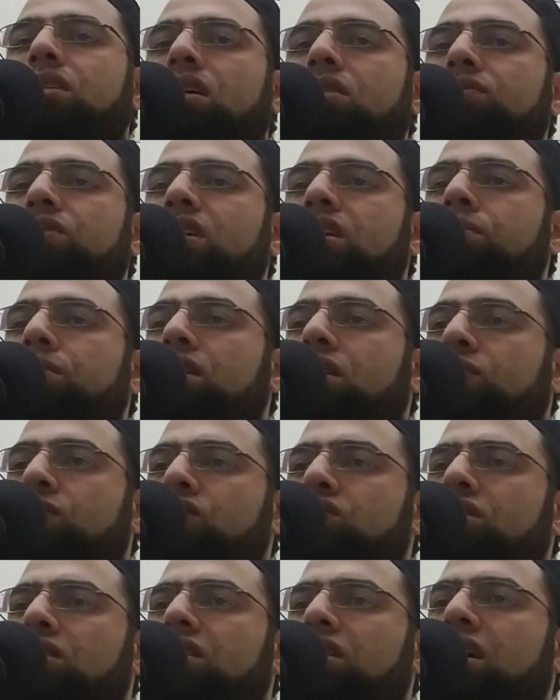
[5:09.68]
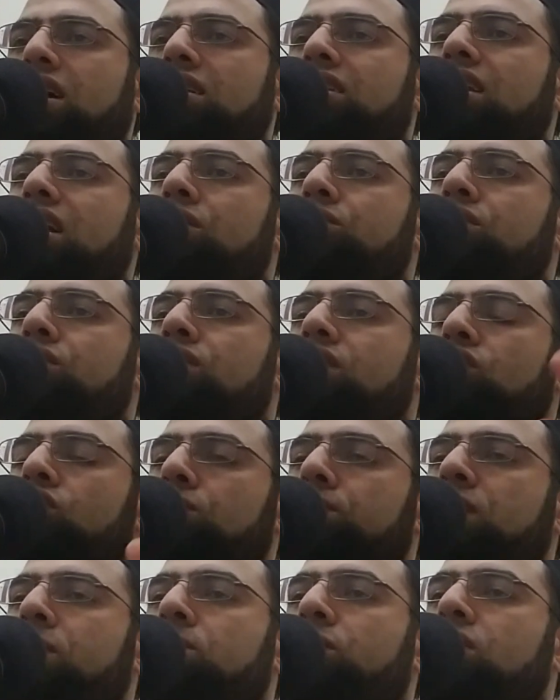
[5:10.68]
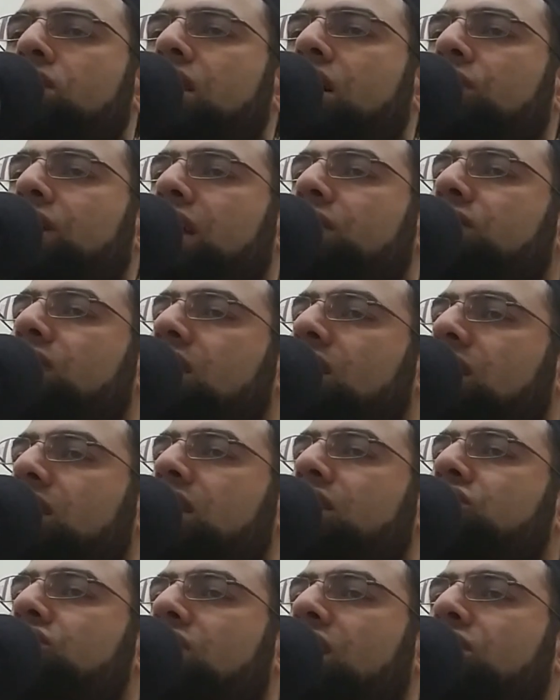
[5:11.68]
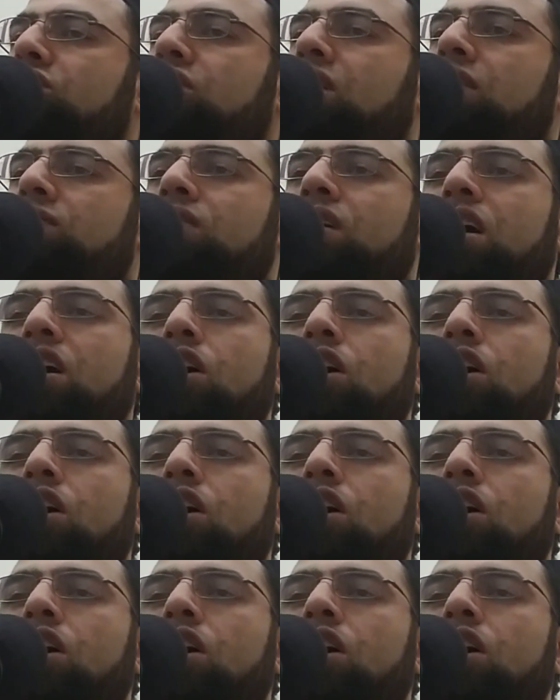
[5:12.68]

and very beneficial. And now we know people now everything they try to have